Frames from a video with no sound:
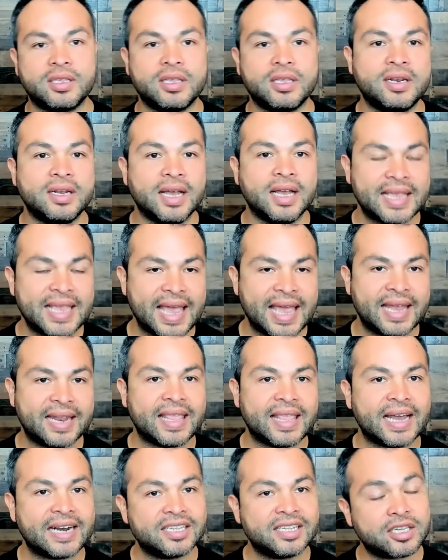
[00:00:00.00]
then again,
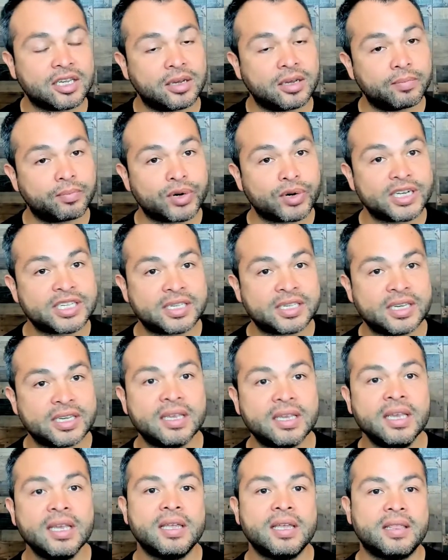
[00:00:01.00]
that is
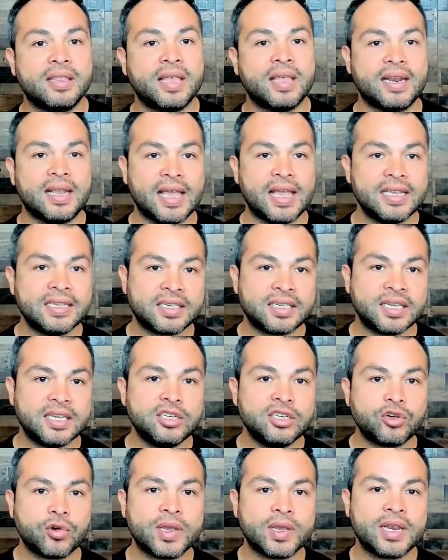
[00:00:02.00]
compressing that AC
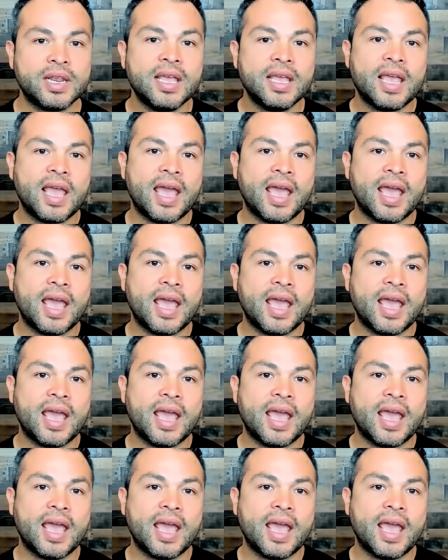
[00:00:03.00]
joint,